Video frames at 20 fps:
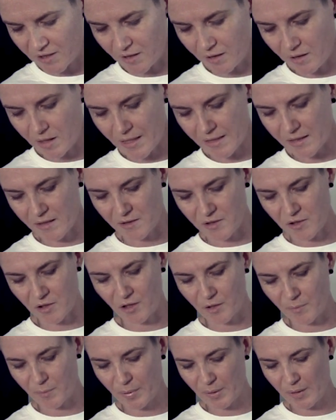I like the
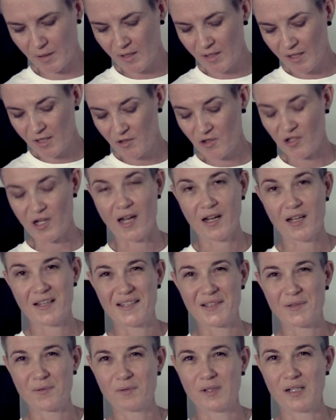top jack
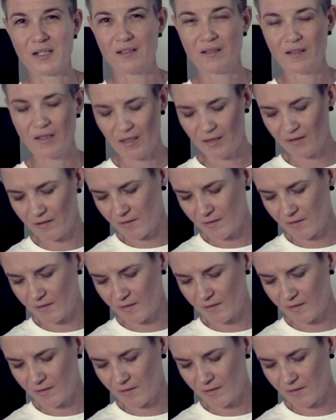as well.